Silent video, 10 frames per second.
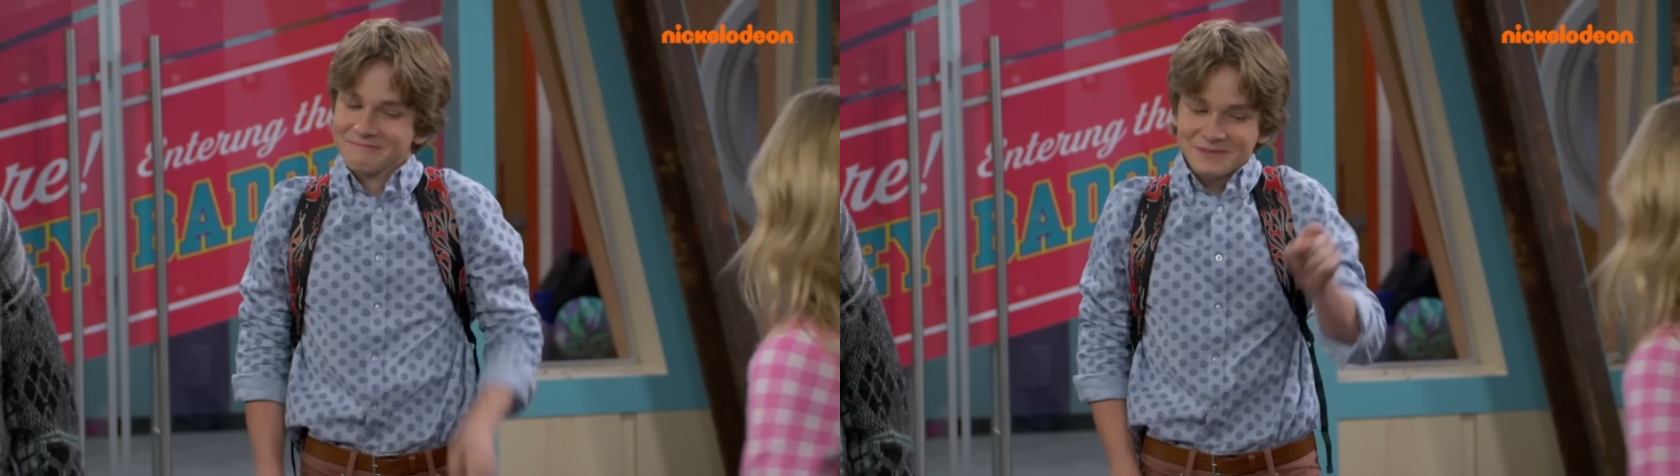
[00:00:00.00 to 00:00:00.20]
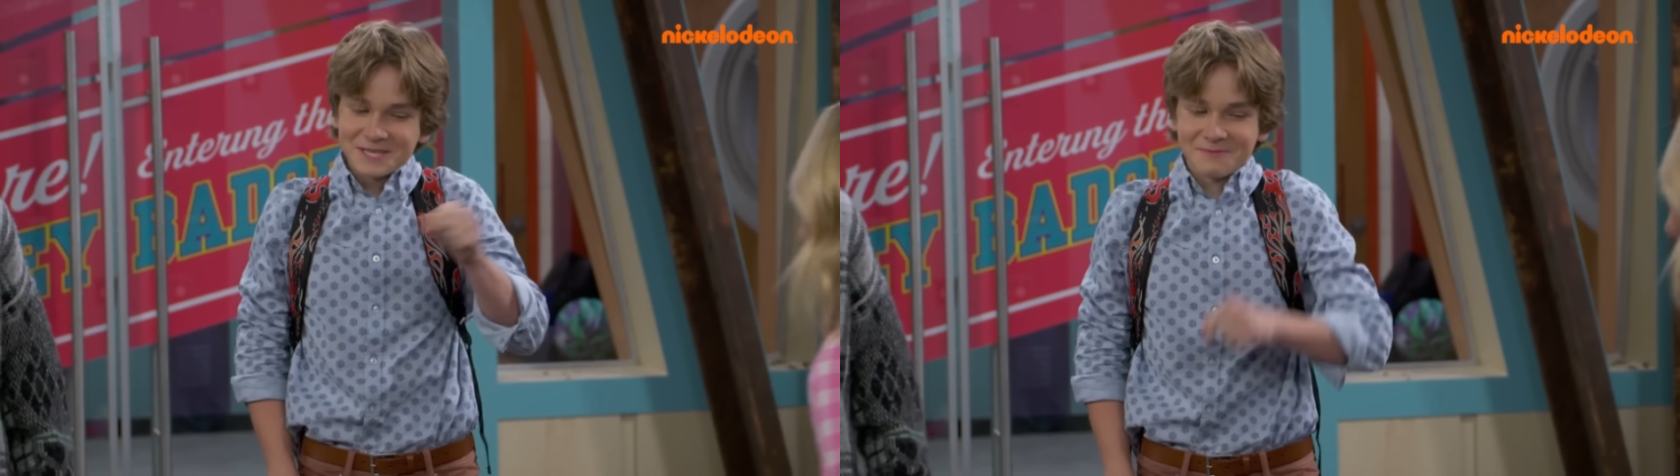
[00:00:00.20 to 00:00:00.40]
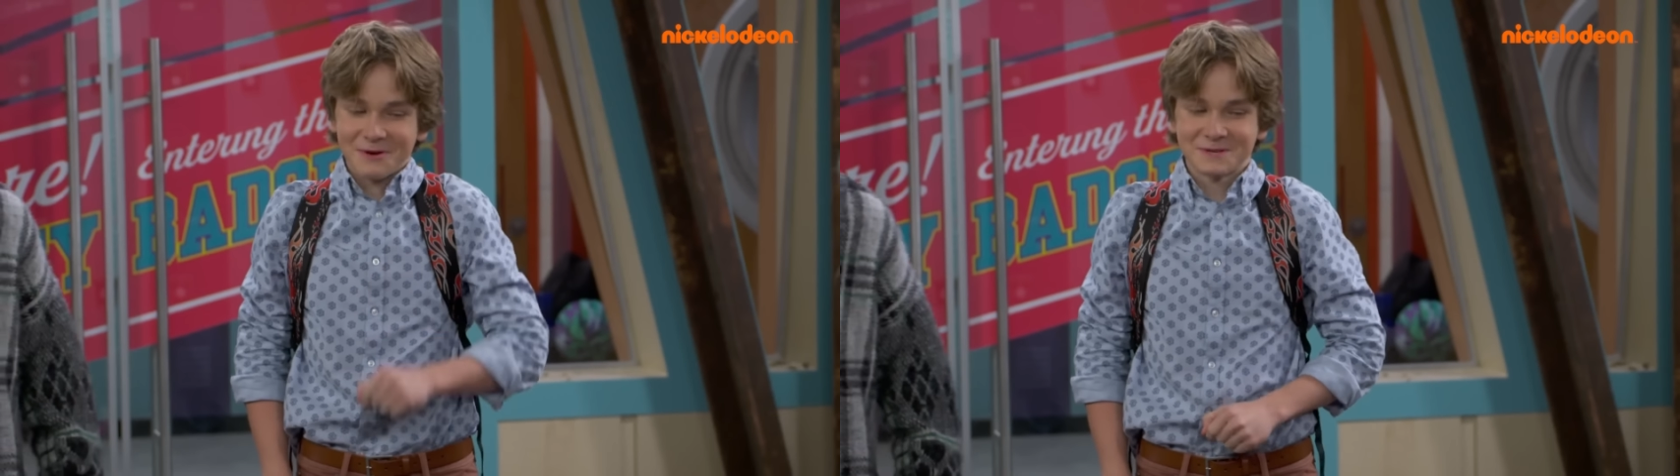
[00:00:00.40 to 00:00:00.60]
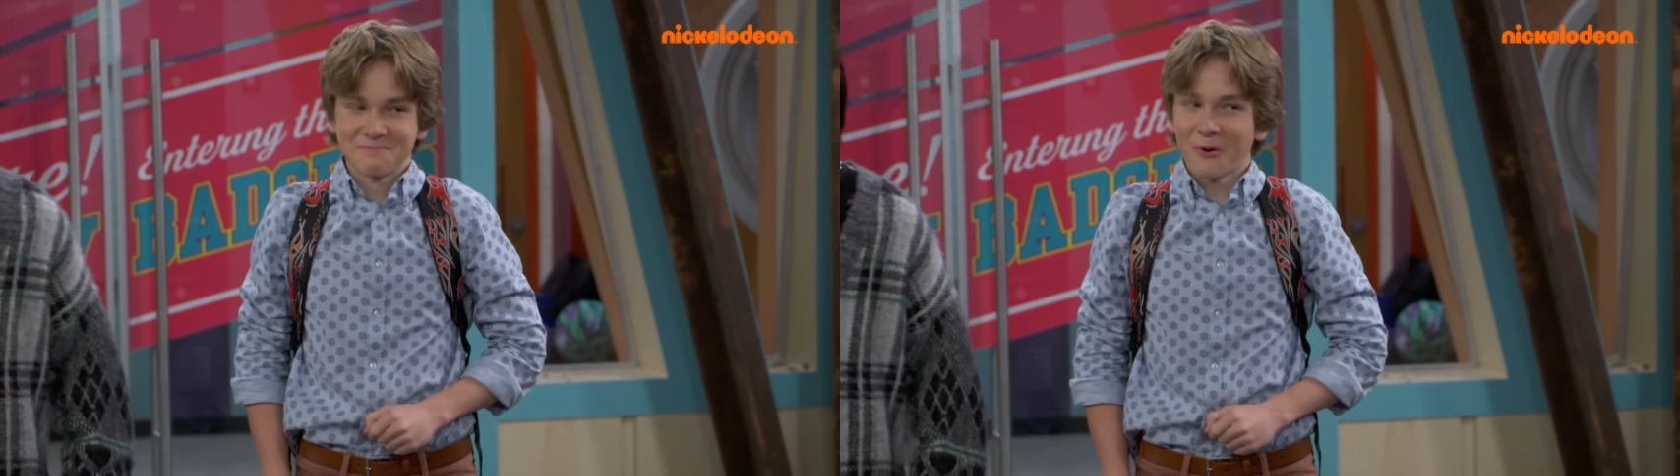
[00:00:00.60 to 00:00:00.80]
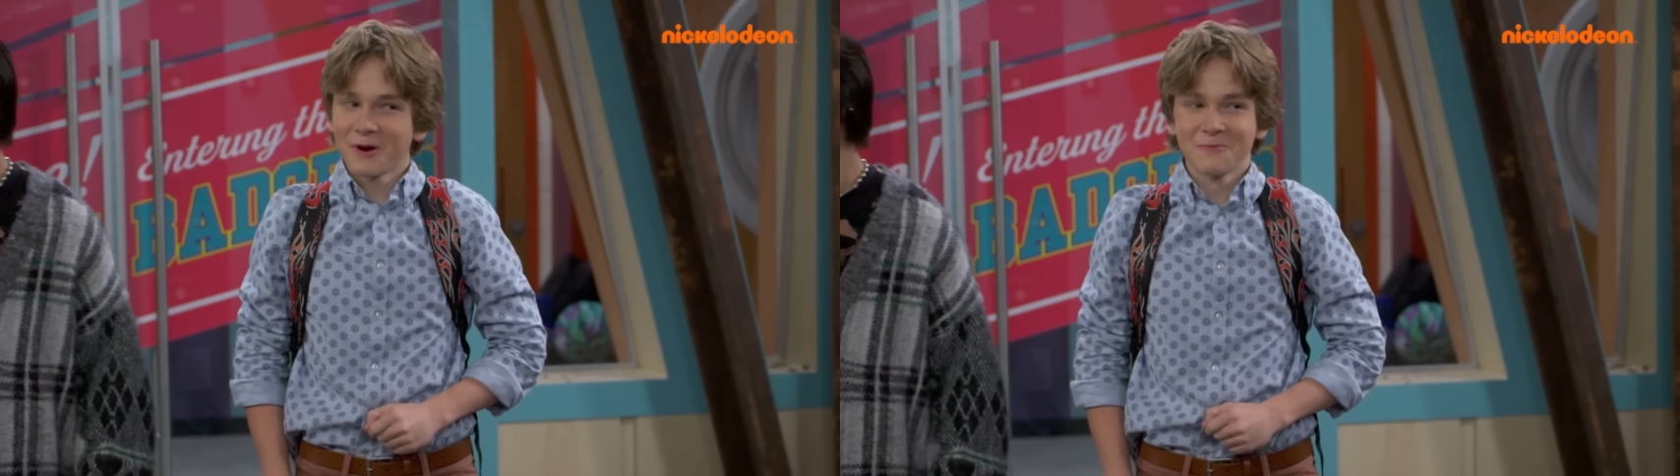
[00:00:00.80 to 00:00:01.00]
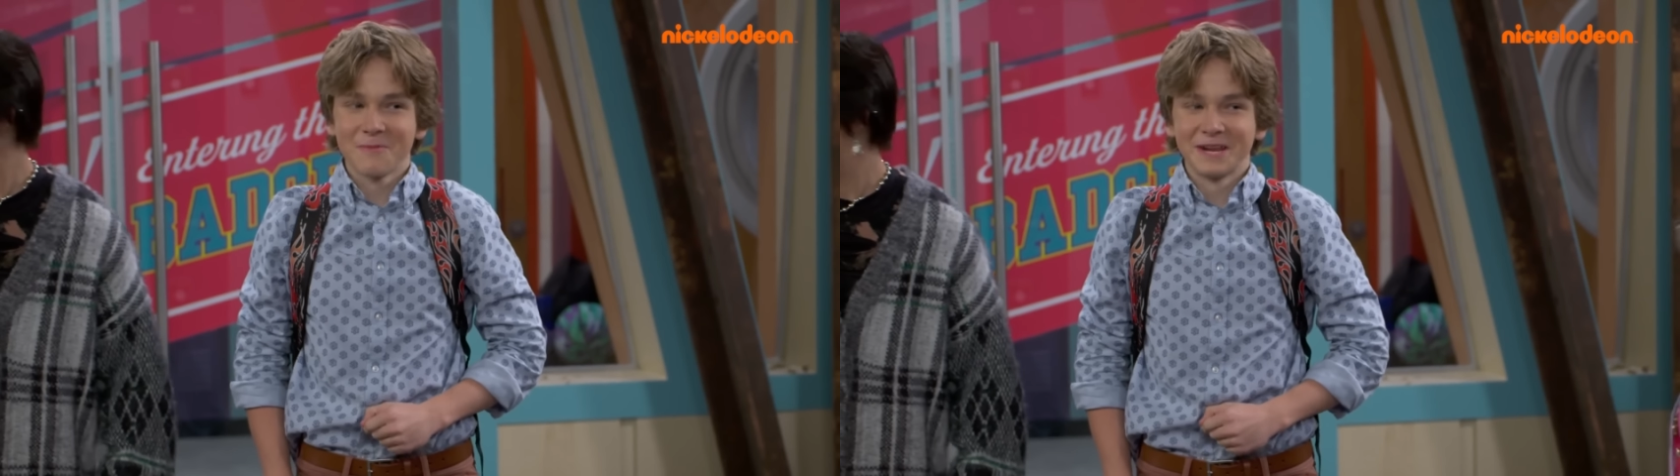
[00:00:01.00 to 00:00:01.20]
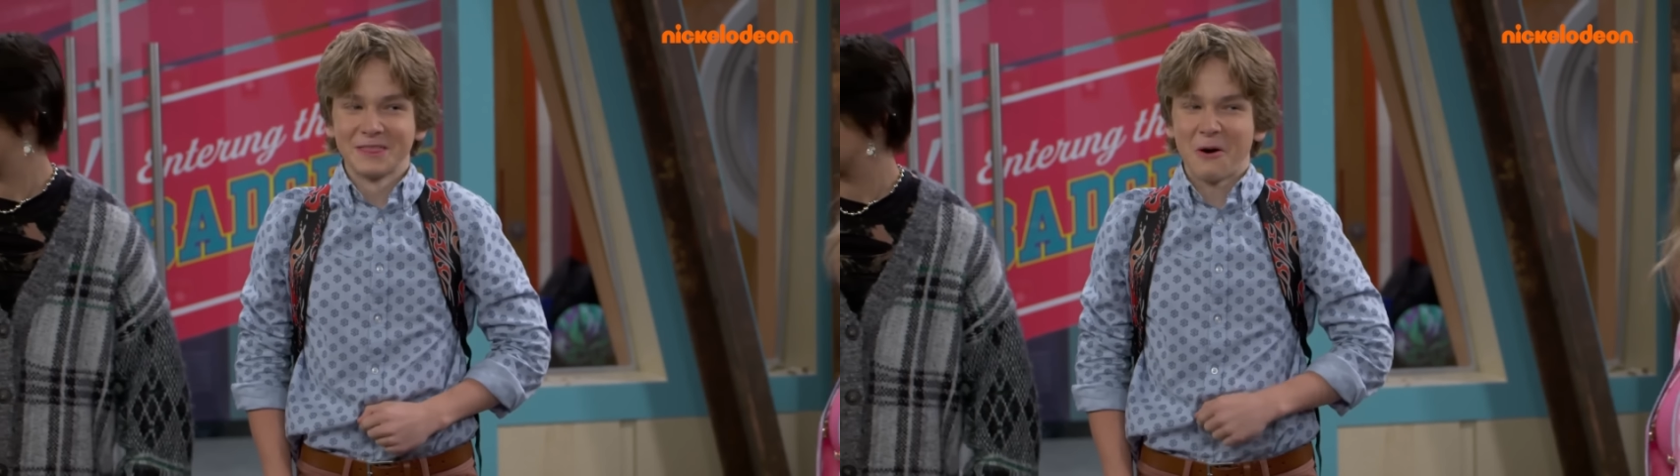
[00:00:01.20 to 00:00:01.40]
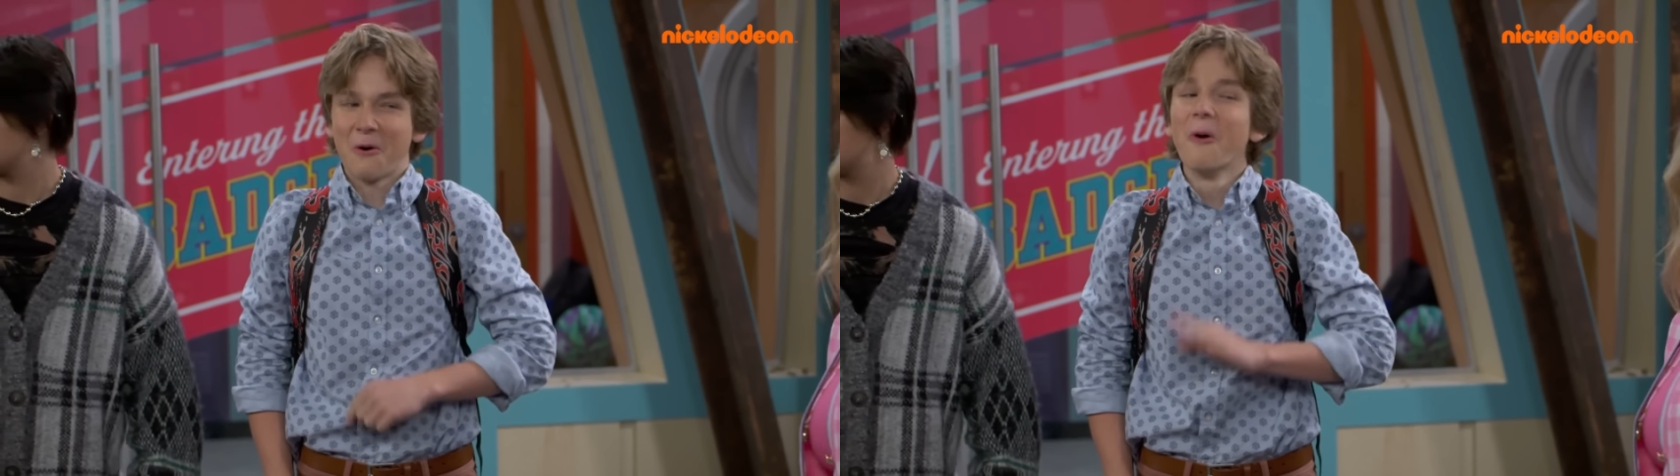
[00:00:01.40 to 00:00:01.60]
She's the most important woman
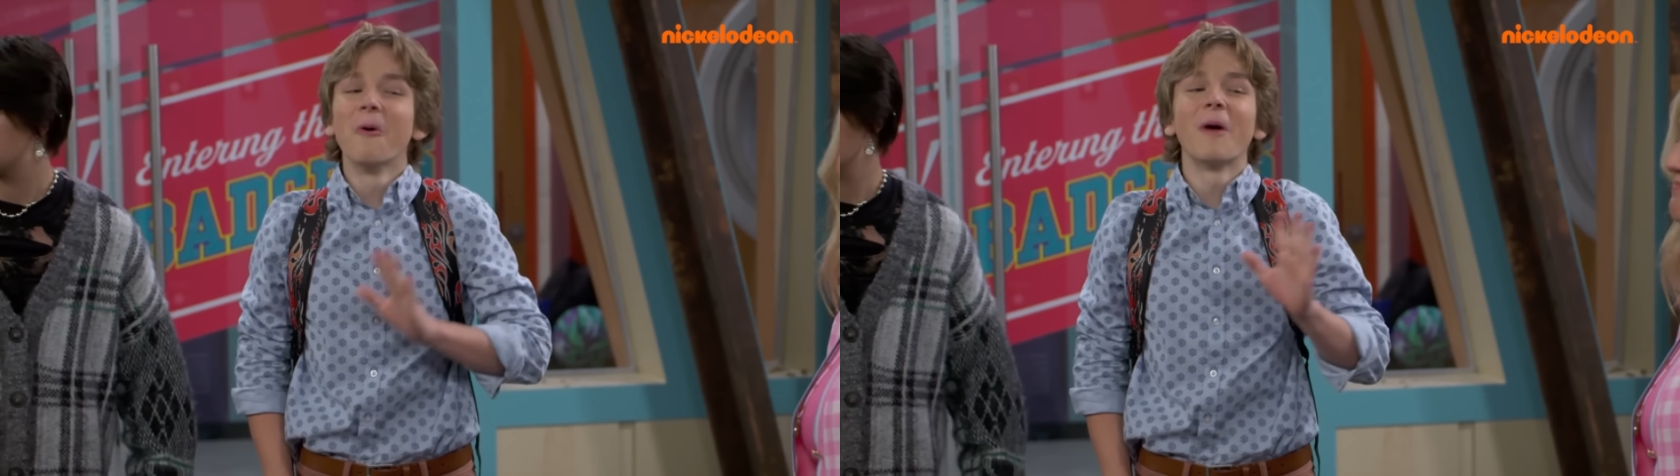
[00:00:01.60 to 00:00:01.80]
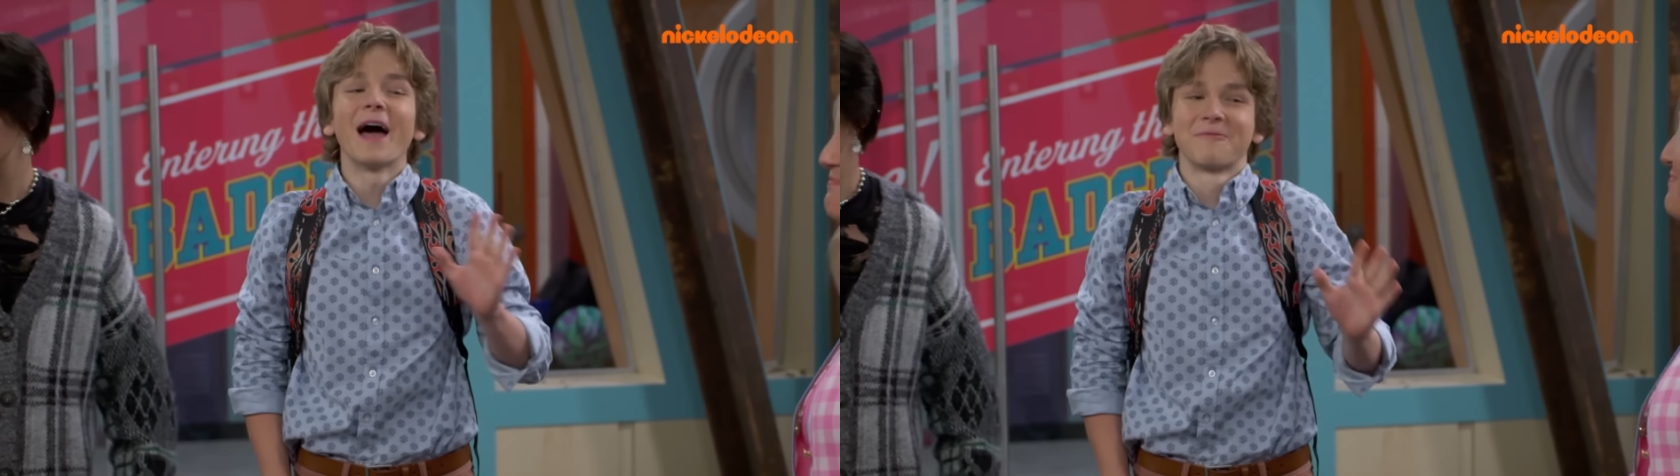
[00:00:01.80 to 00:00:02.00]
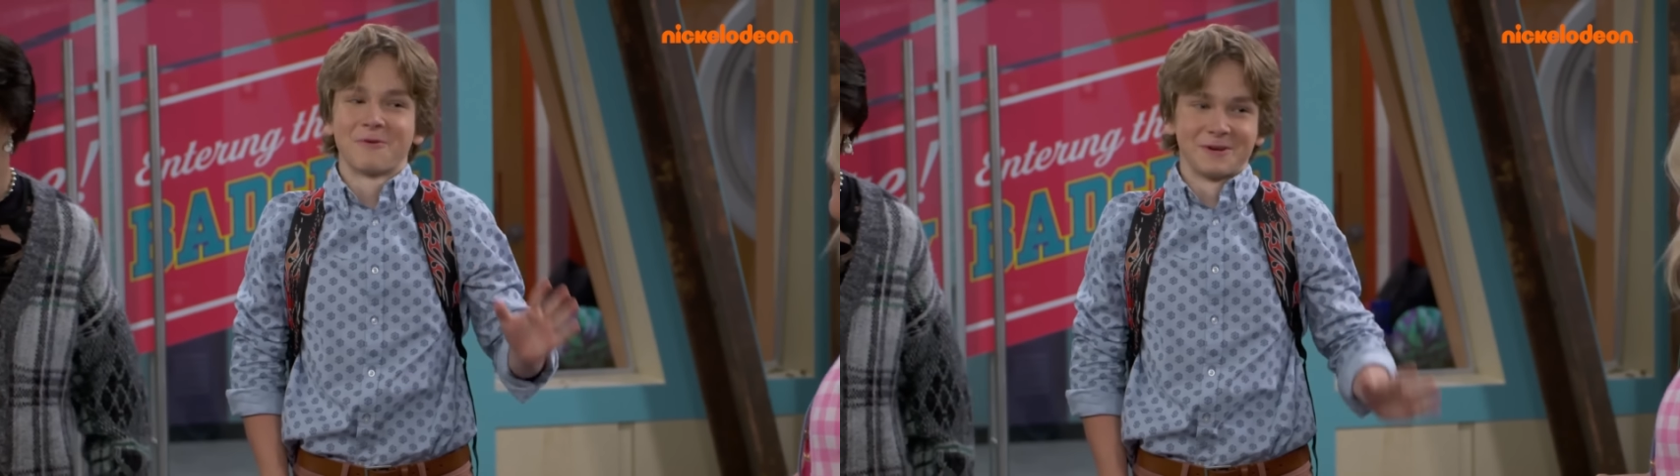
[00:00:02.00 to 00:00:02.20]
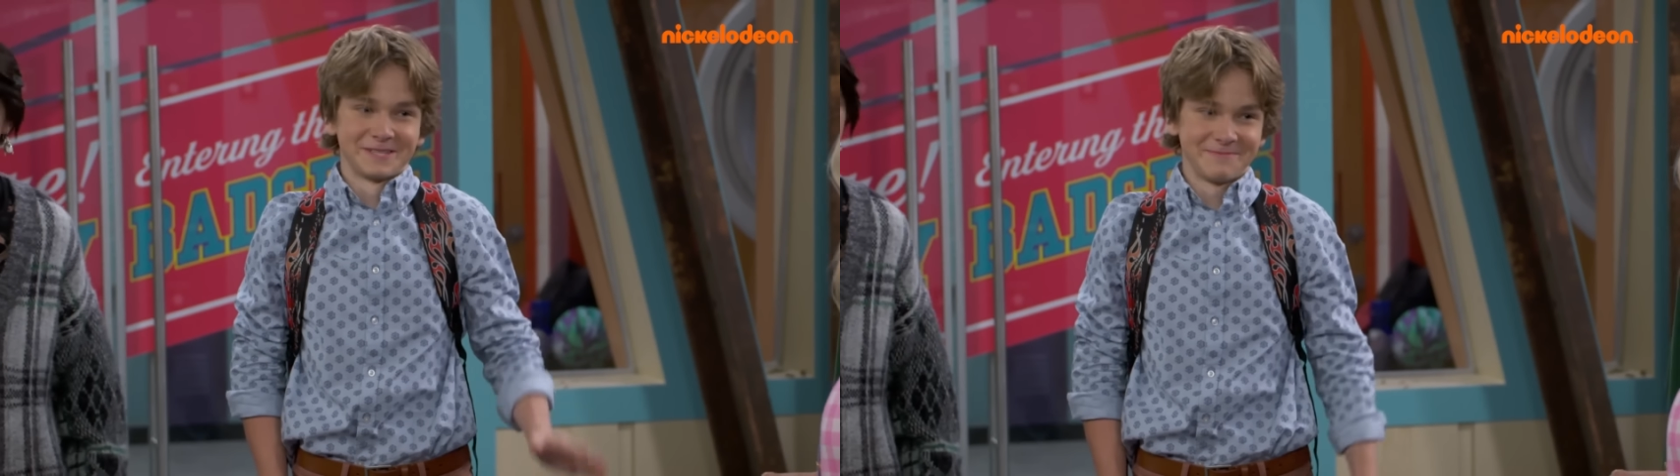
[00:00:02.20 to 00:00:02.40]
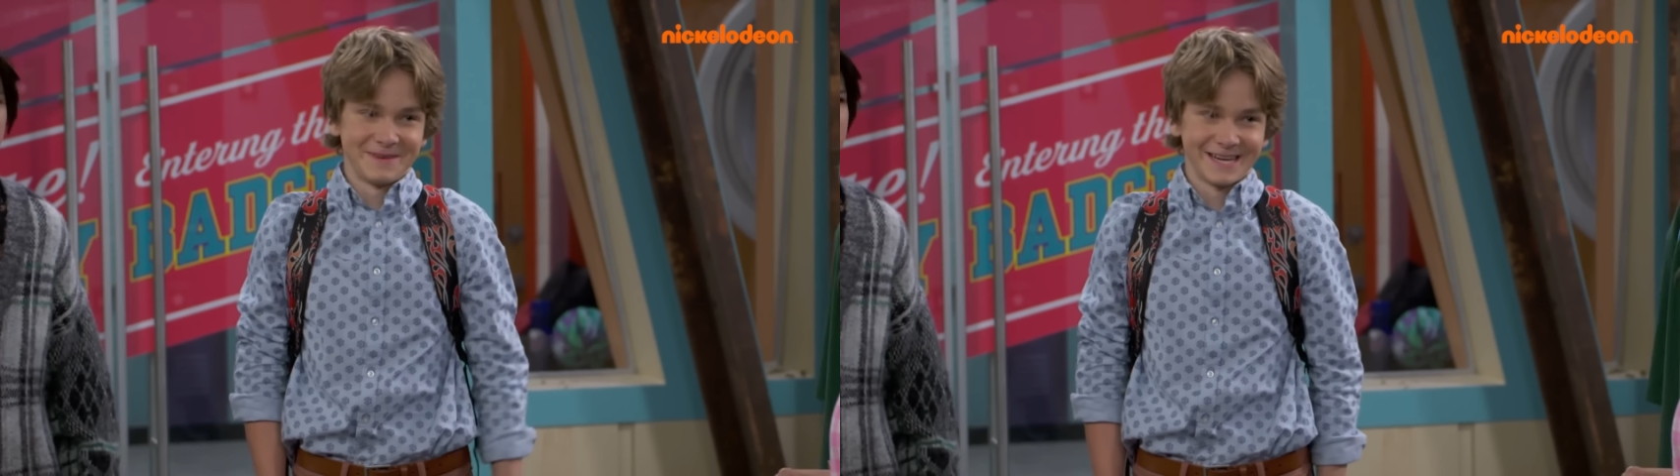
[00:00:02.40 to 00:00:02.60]
in the whole wide world to